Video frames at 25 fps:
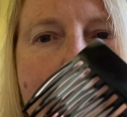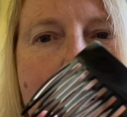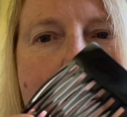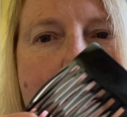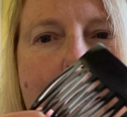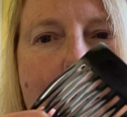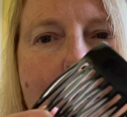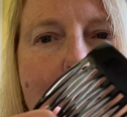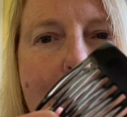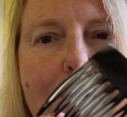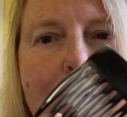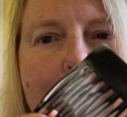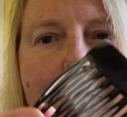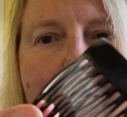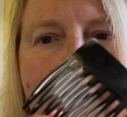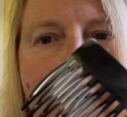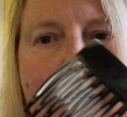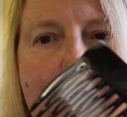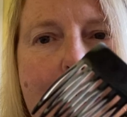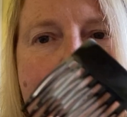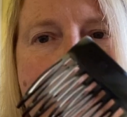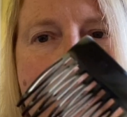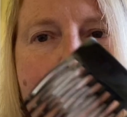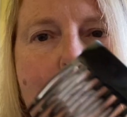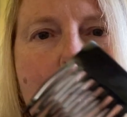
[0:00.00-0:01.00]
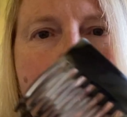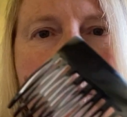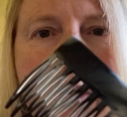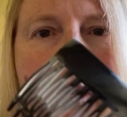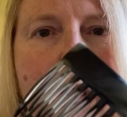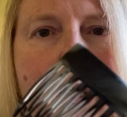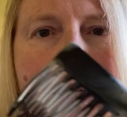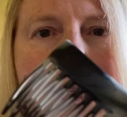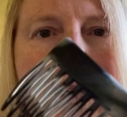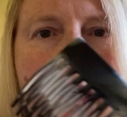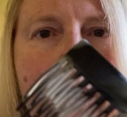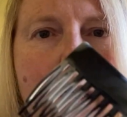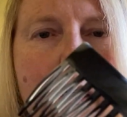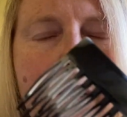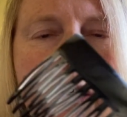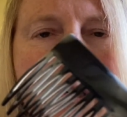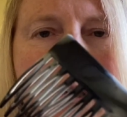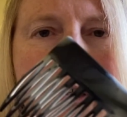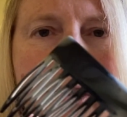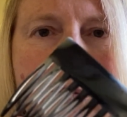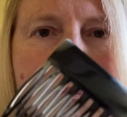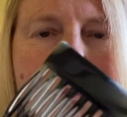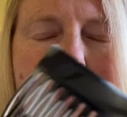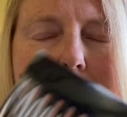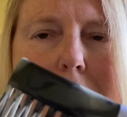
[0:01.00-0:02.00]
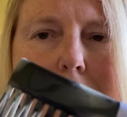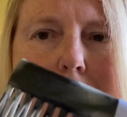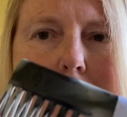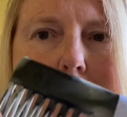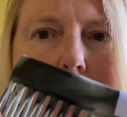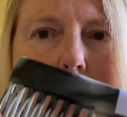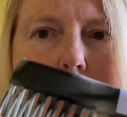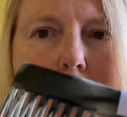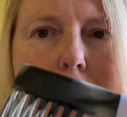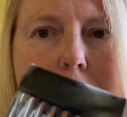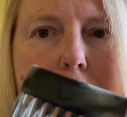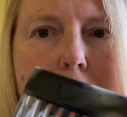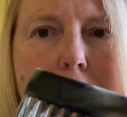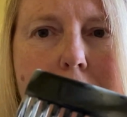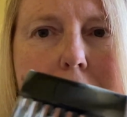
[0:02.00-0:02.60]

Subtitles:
It's a bit flexible. I like combs that they're